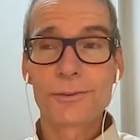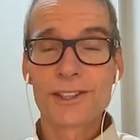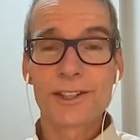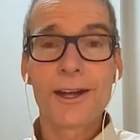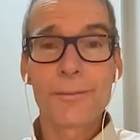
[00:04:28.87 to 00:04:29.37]

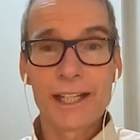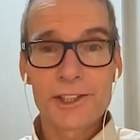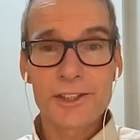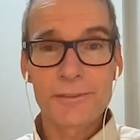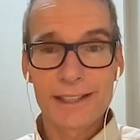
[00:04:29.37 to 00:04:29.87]
was a
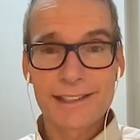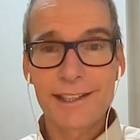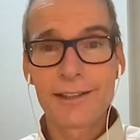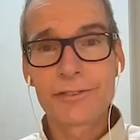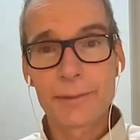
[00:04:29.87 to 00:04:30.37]
combination of
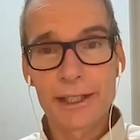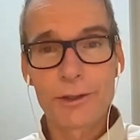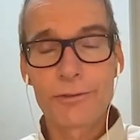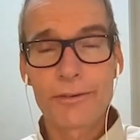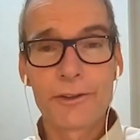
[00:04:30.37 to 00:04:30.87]
myself and my
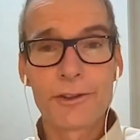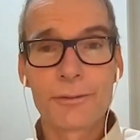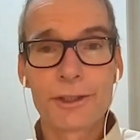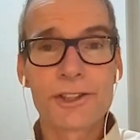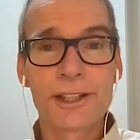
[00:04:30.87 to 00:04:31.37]
co-founder,
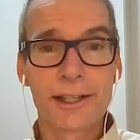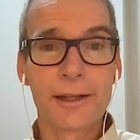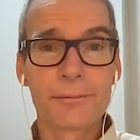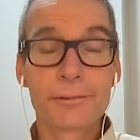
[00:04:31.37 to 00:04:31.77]
Richard Alam.